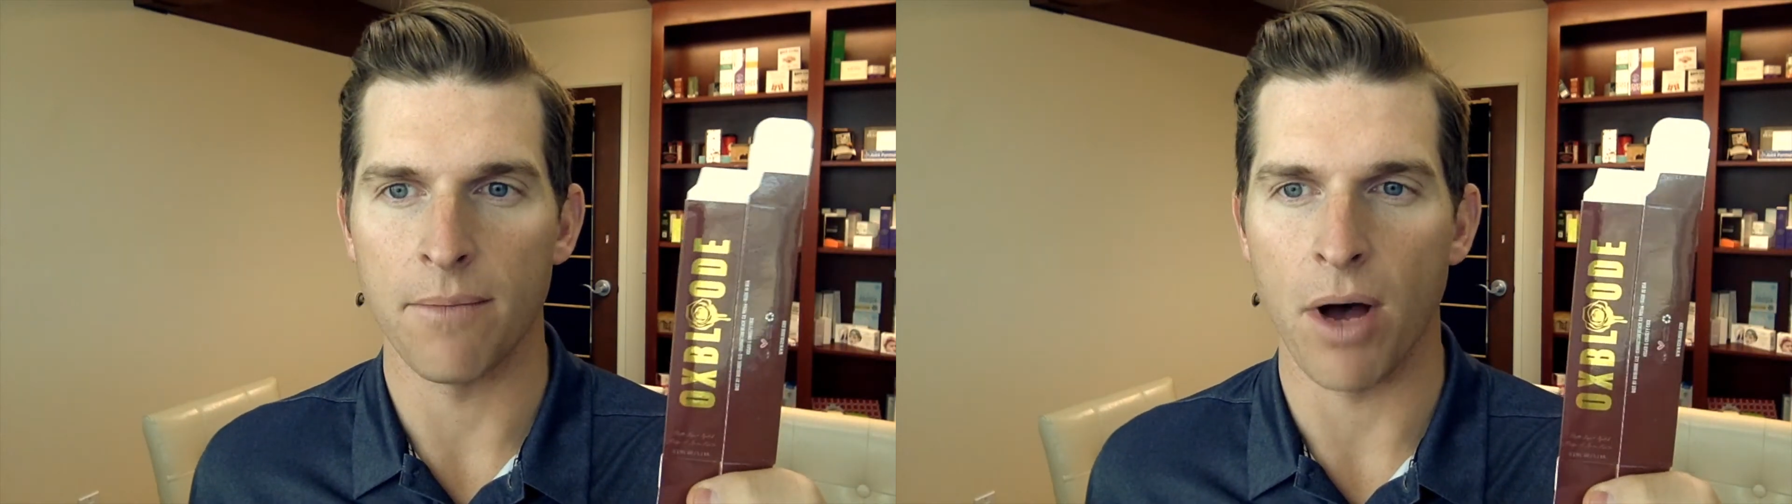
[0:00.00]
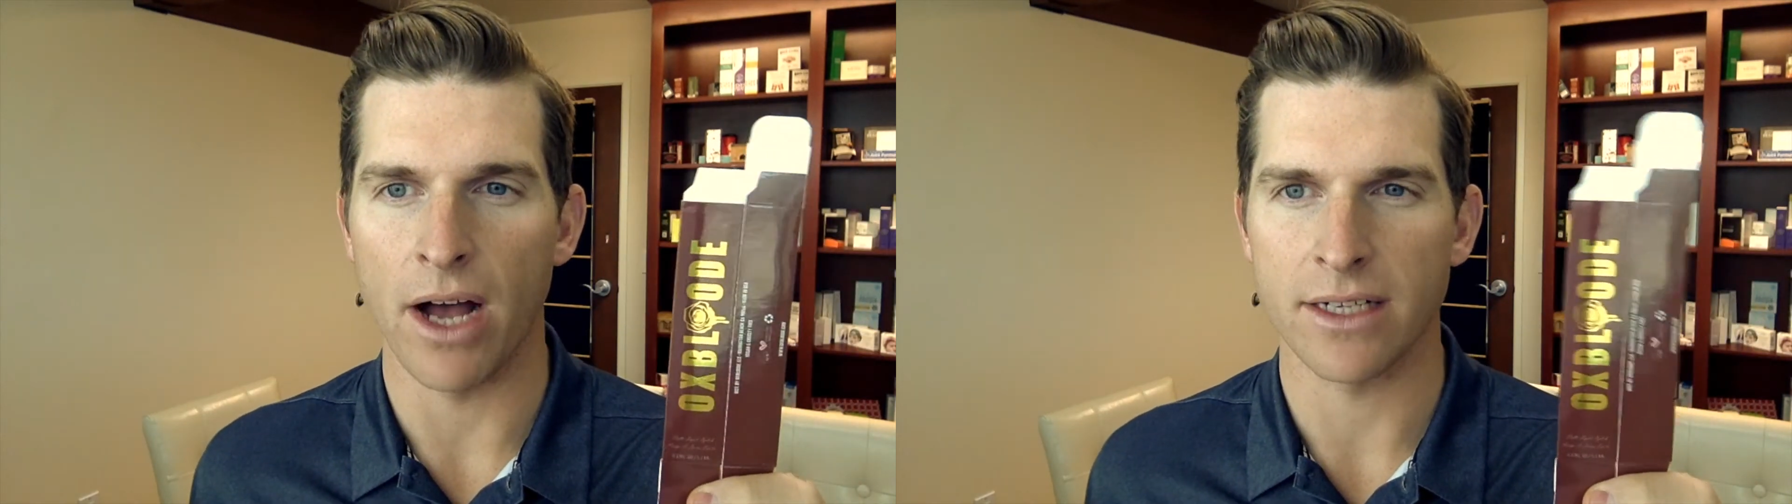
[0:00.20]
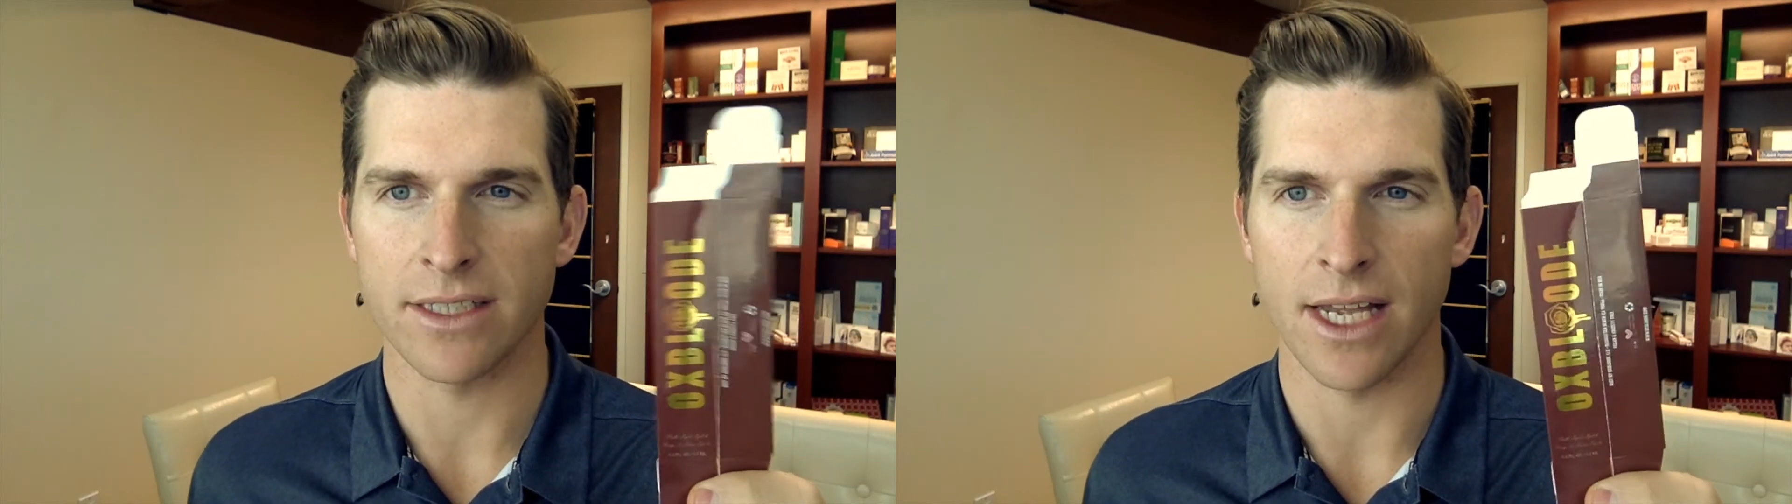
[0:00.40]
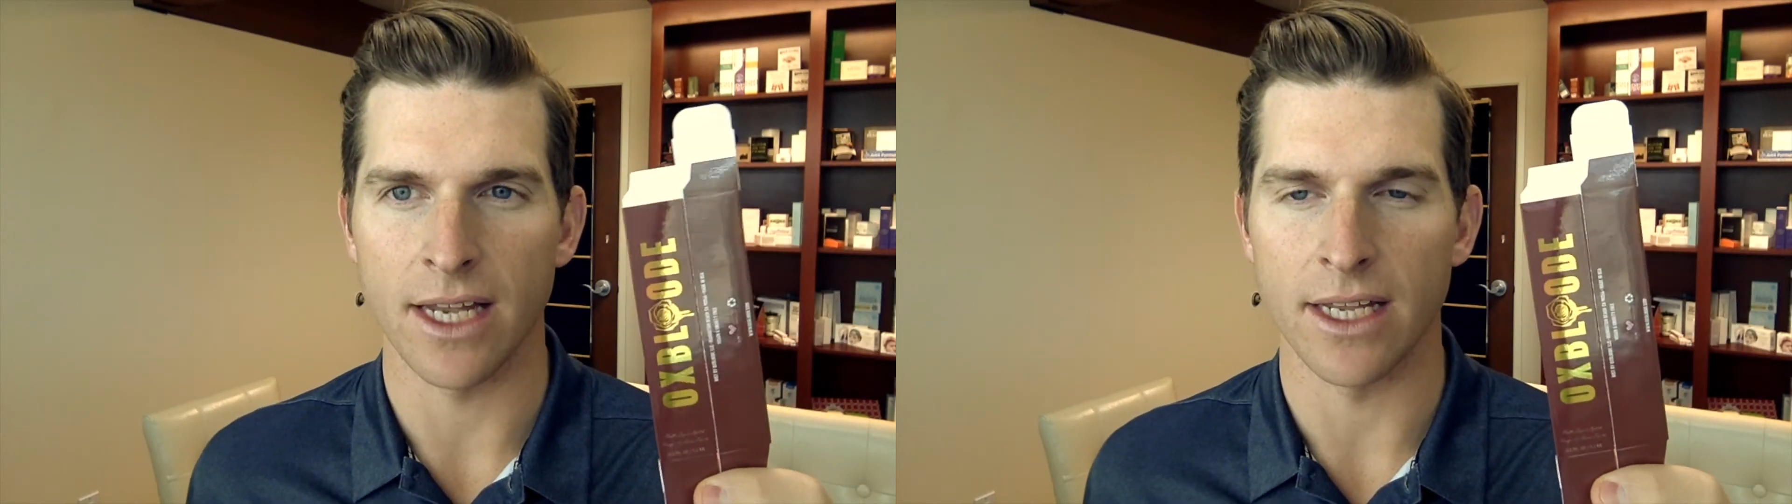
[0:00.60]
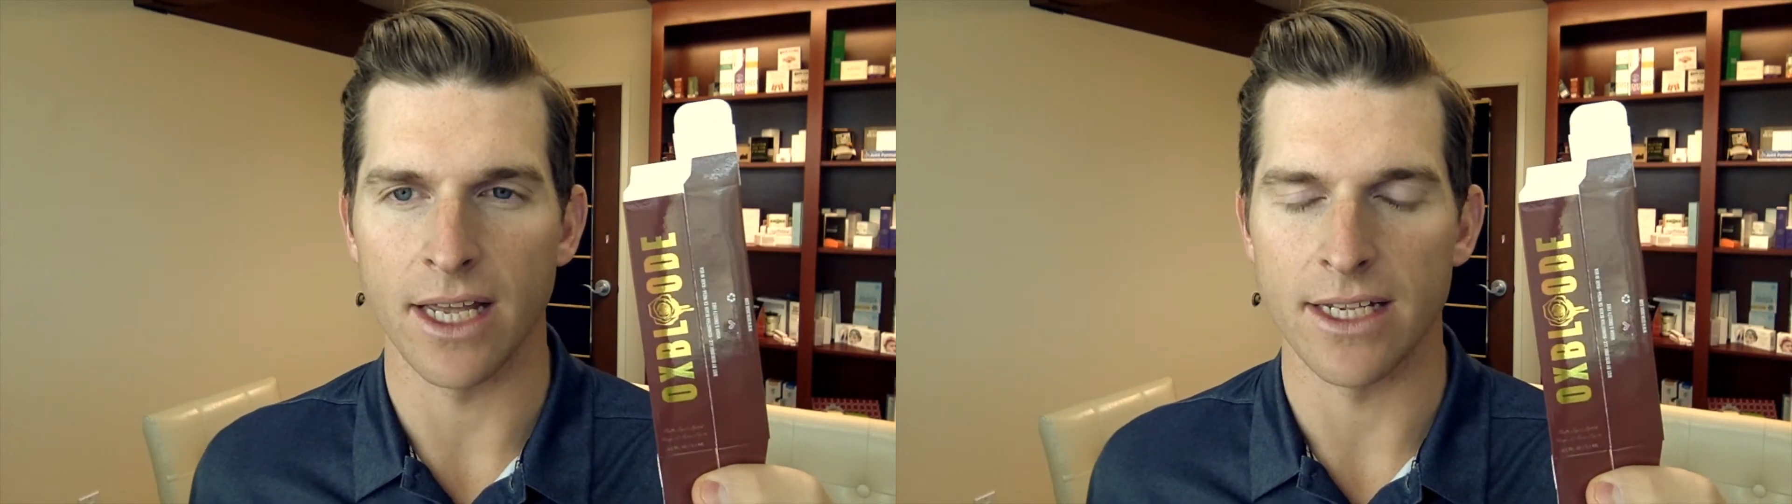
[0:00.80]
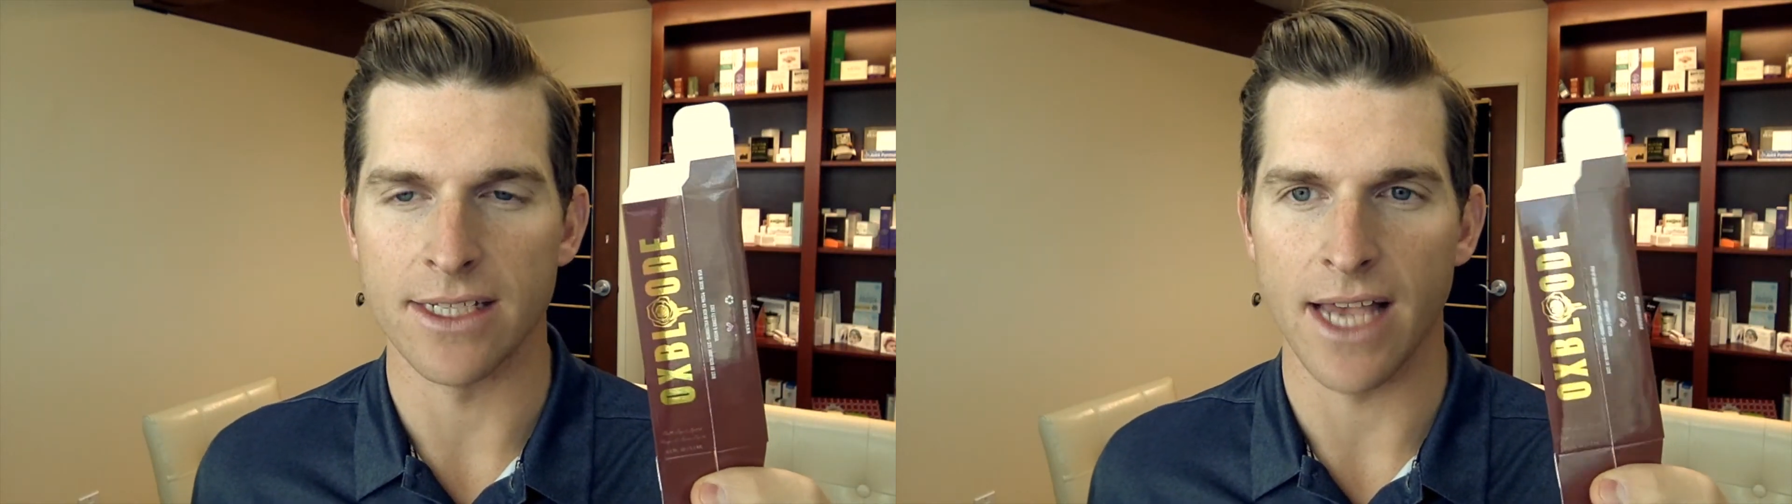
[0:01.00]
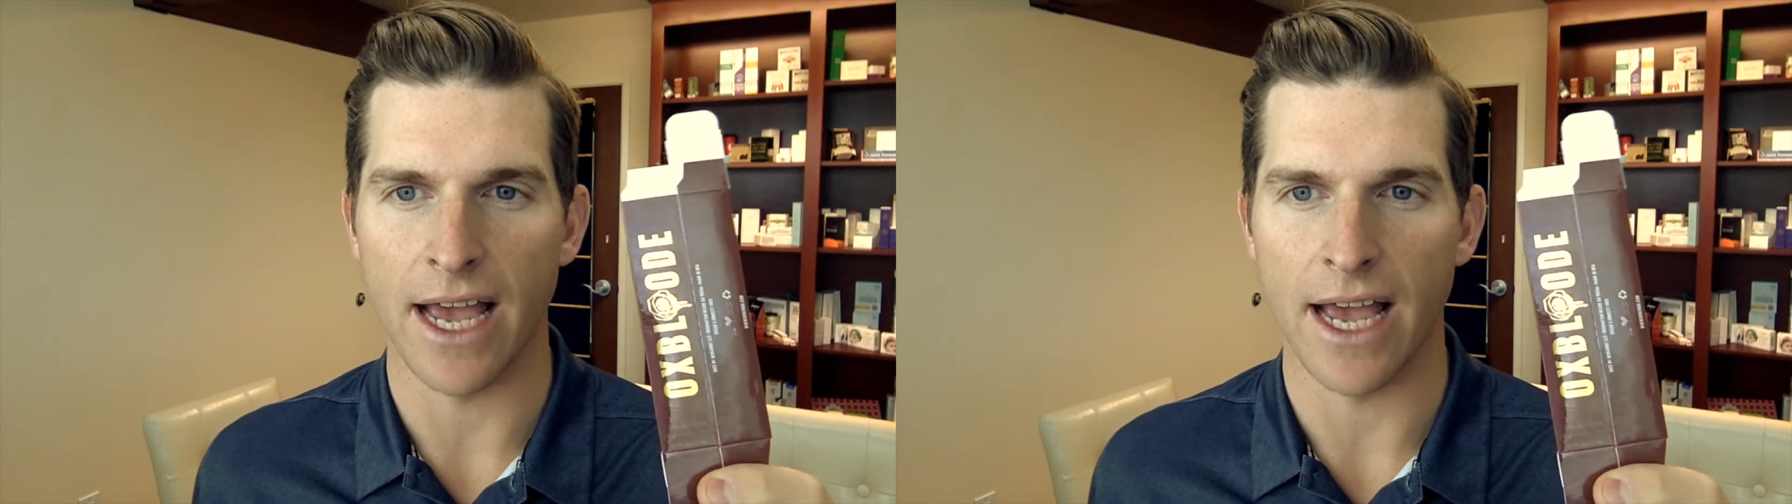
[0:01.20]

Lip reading: box that is